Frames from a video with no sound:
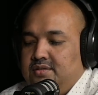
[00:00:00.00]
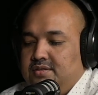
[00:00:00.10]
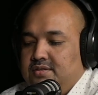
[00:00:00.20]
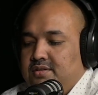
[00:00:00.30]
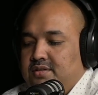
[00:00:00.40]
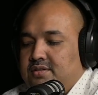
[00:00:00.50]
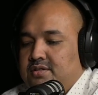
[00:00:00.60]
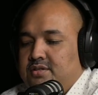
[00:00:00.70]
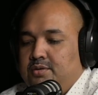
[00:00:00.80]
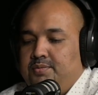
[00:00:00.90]
So this is
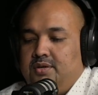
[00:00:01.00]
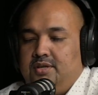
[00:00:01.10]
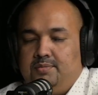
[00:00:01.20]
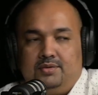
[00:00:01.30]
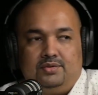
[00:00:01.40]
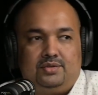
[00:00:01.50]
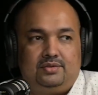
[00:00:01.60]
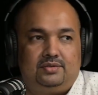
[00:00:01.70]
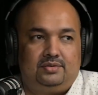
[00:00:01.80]
a top-down approach.